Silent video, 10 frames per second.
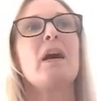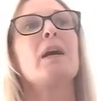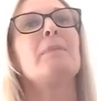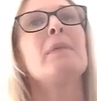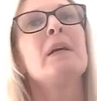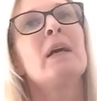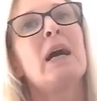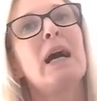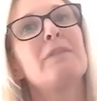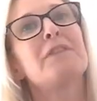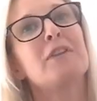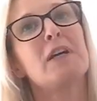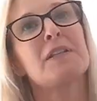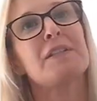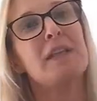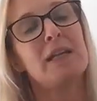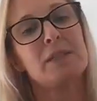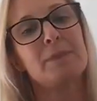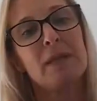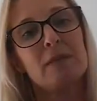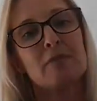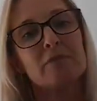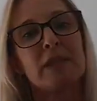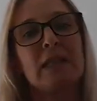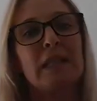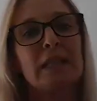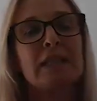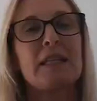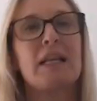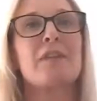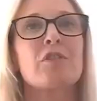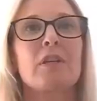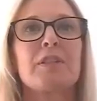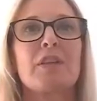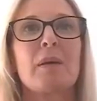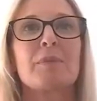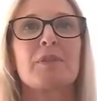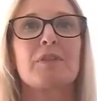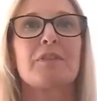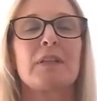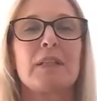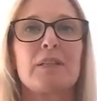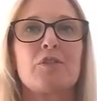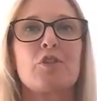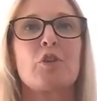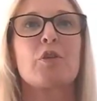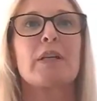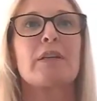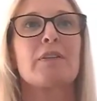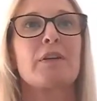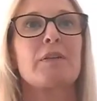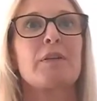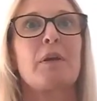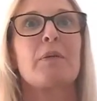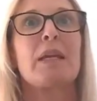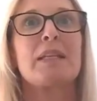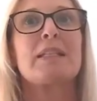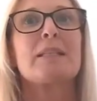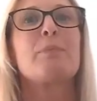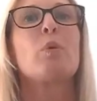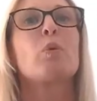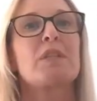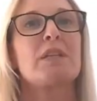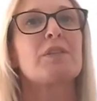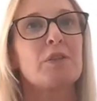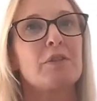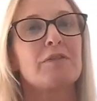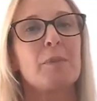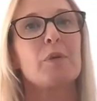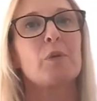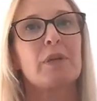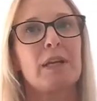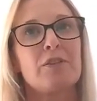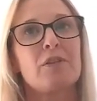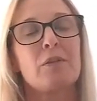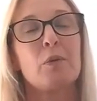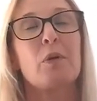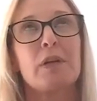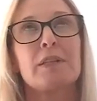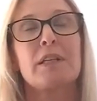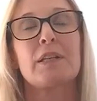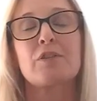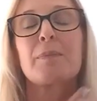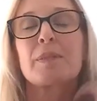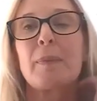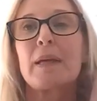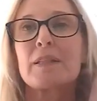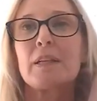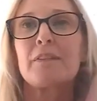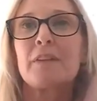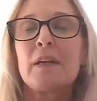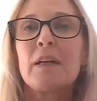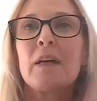And for us, that's been really essential in terms of ensuring that, it is bought into from an organization perspective.